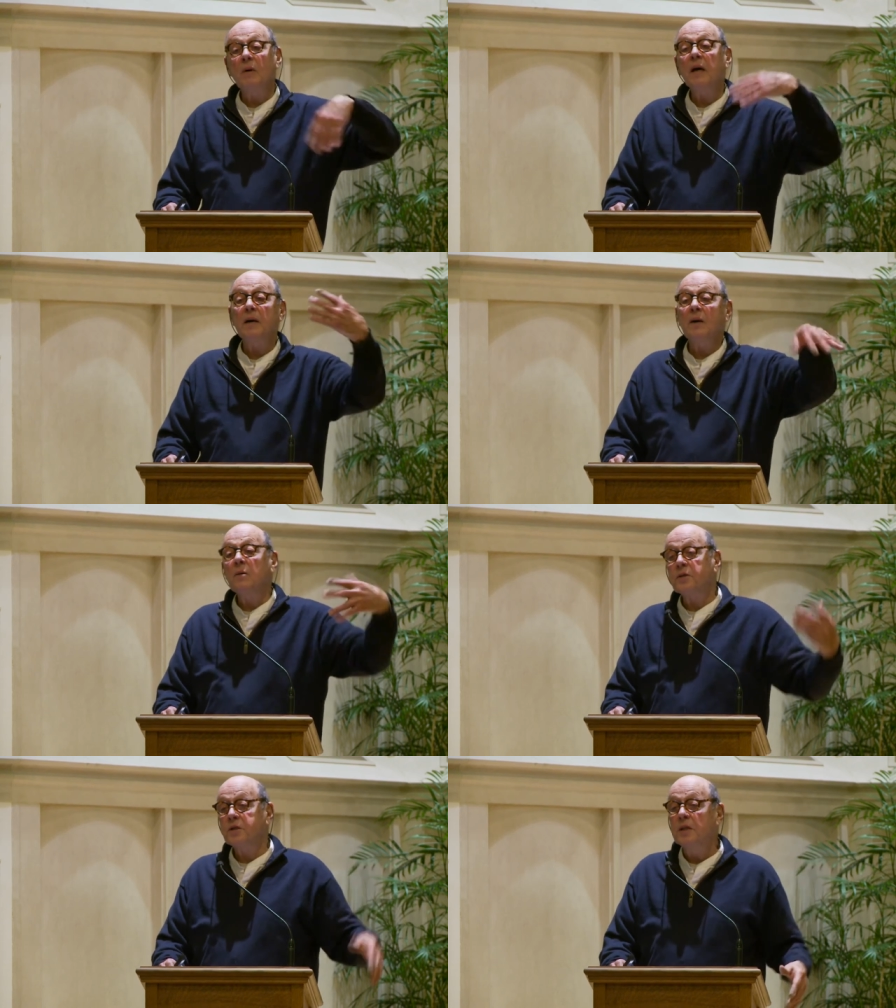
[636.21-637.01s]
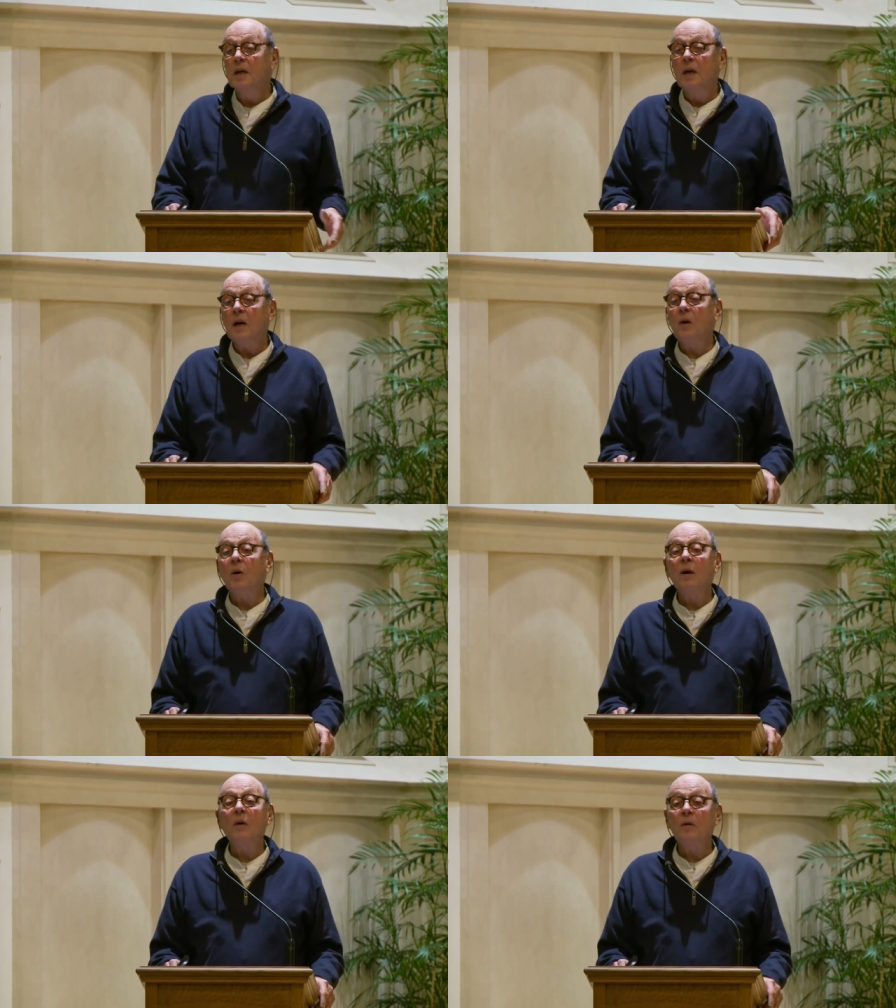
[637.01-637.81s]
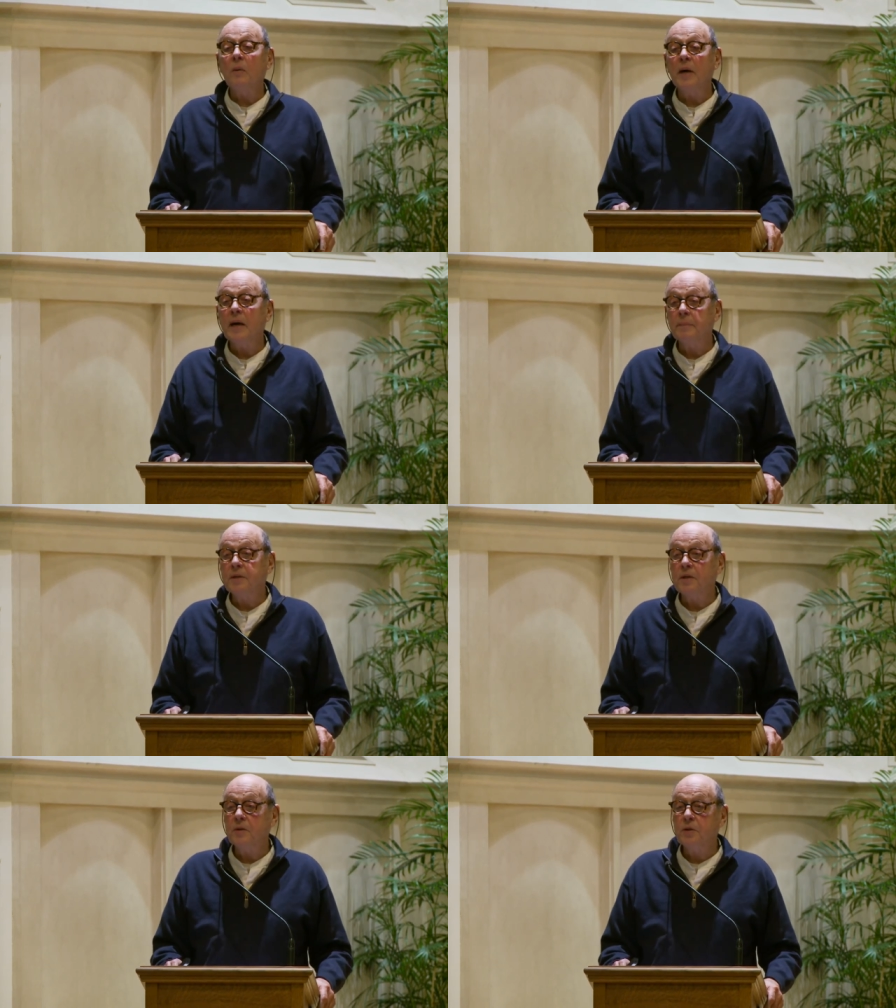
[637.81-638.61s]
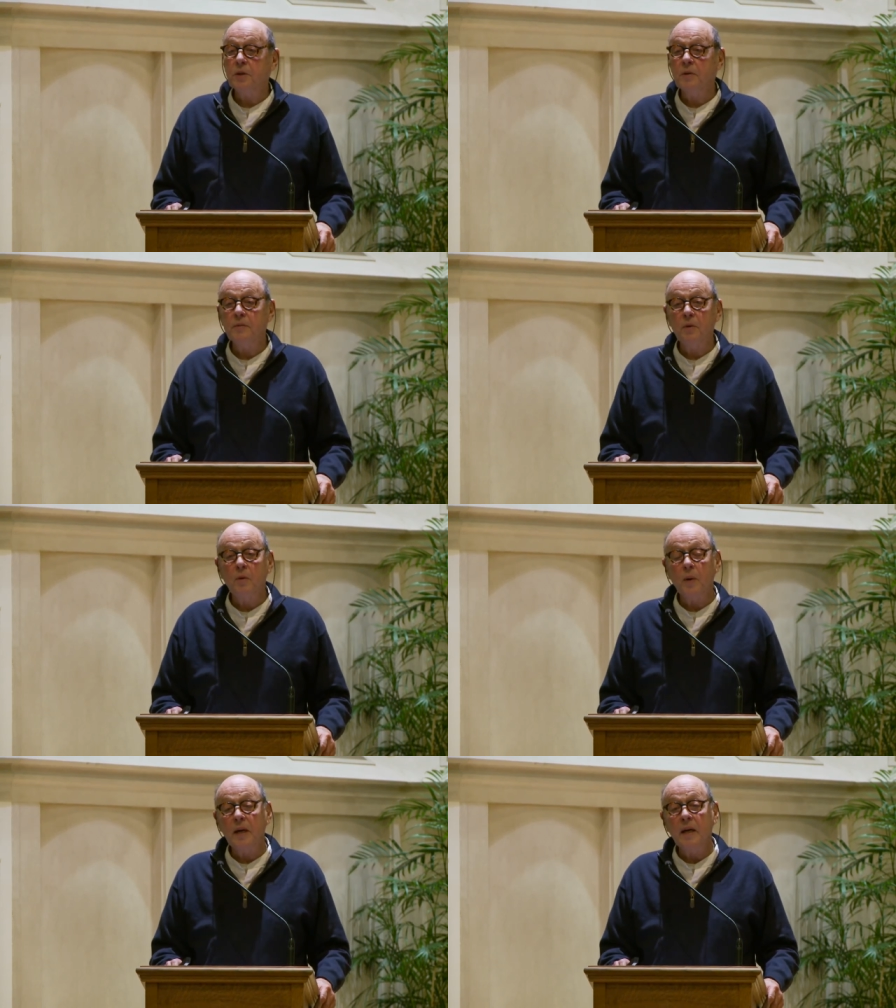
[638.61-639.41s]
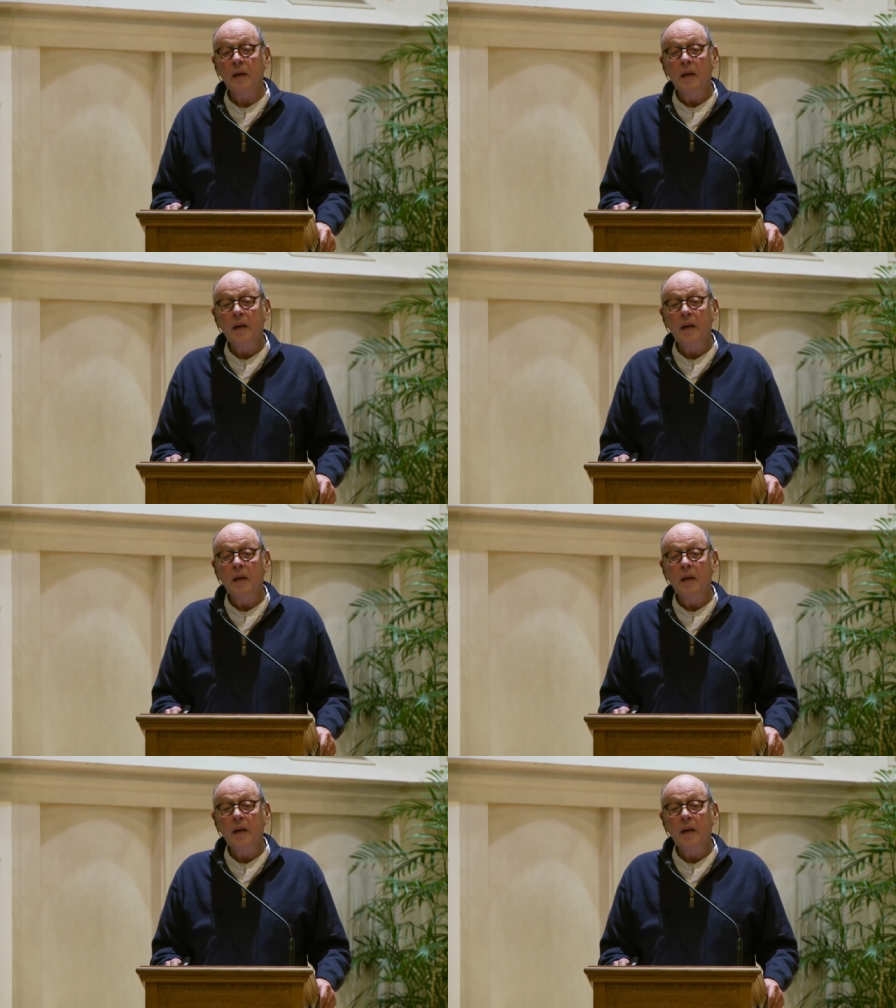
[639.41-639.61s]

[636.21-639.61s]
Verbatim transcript: and oaks going all the way up to sort of Norway